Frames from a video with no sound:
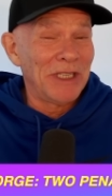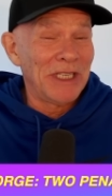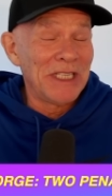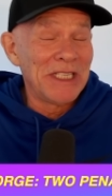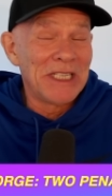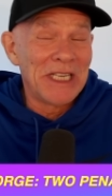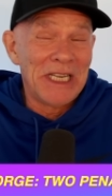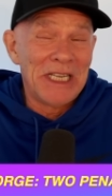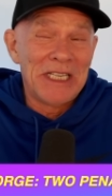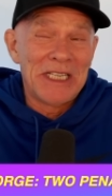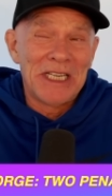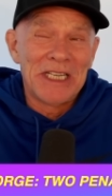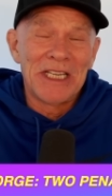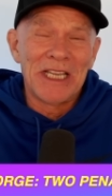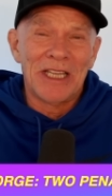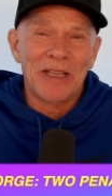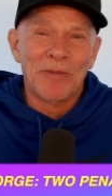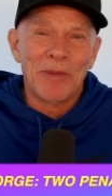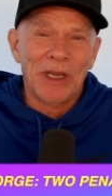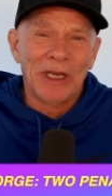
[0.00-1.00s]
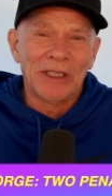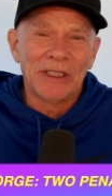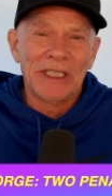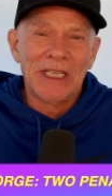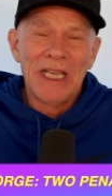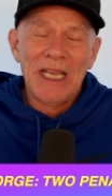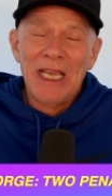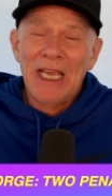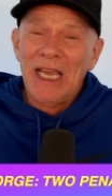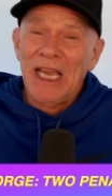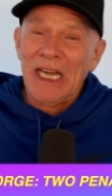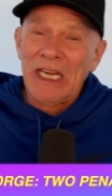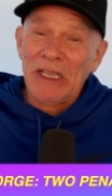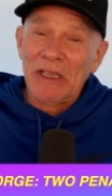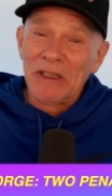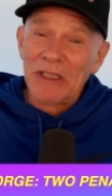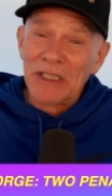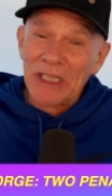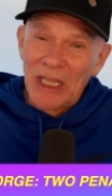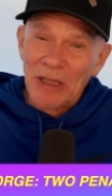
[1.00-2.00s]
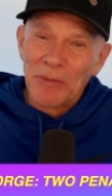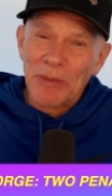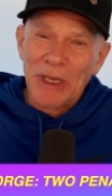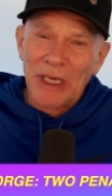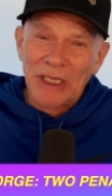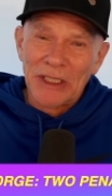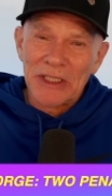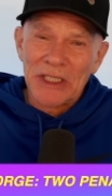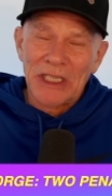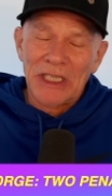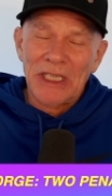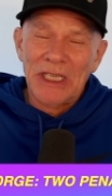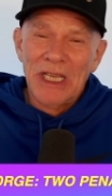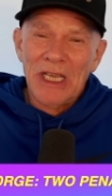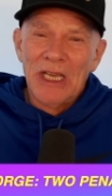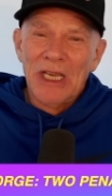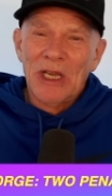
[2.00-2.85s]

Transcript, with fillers: He indeed did get the penalty, and he got another penalty